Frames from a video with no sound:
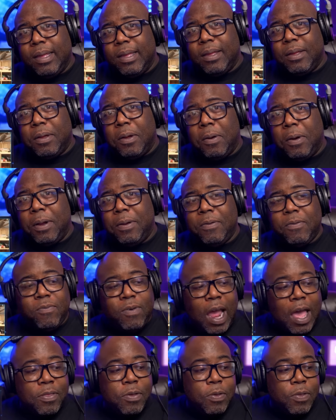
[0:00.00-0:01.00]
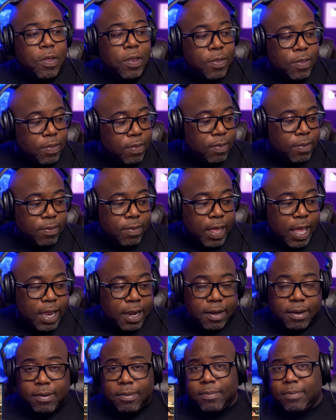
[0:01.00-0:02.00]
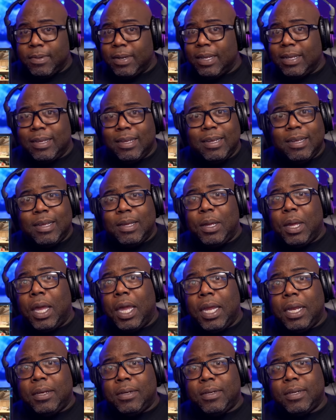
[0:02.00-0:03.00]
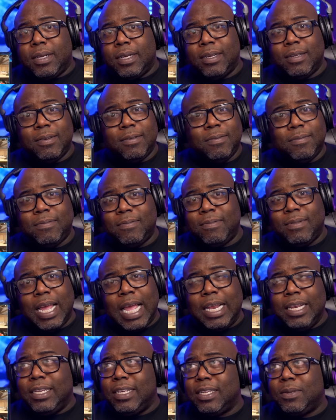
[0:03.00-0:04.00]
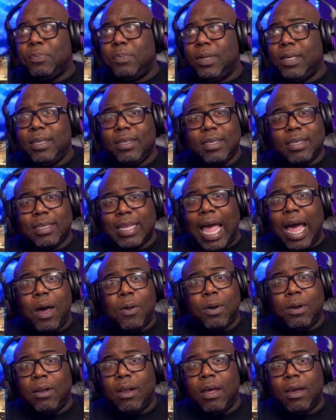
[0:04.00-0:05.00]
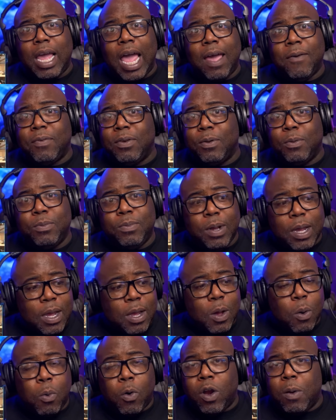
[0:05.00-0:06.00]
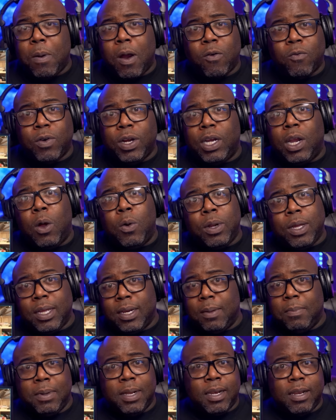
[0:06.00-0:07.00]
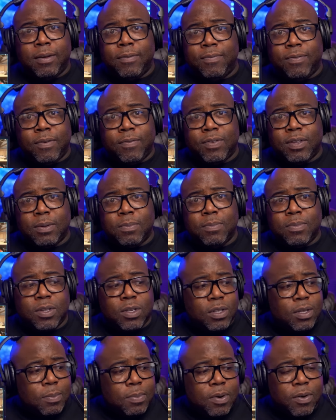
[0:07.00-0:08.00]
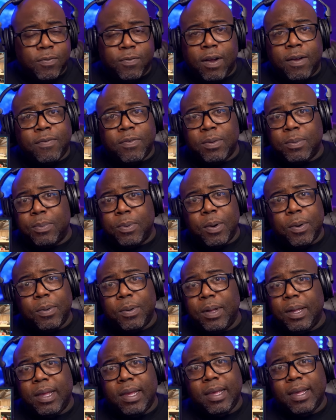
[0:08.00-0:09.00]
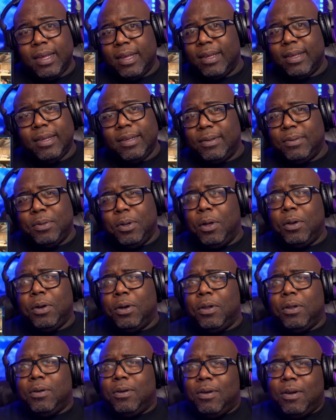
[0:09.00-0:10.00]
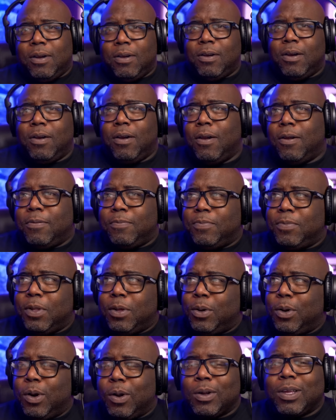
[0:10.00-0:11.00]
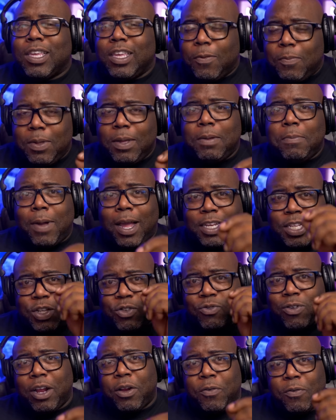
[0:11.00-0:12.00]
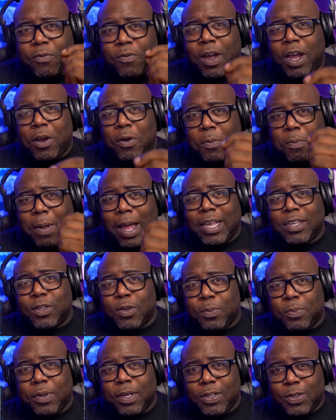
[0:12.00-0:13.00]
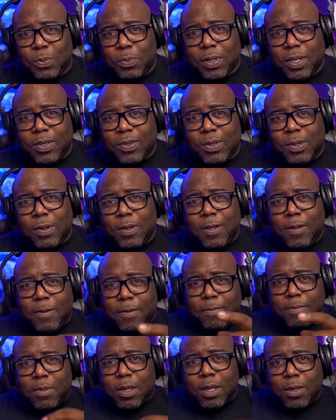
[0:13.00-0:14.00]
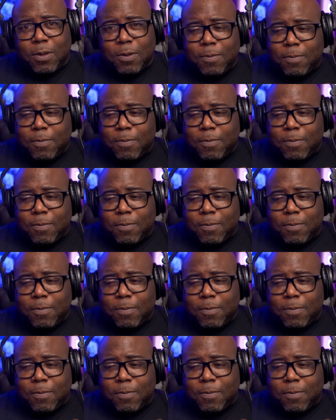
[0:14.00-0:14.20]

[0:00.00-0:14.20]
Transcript: All right, rather than 8 and just be just out of luck having to worry about reloading in the middle of some kerfuffle, bro. No. Give me my striker fire masterpiece, please. Thank you.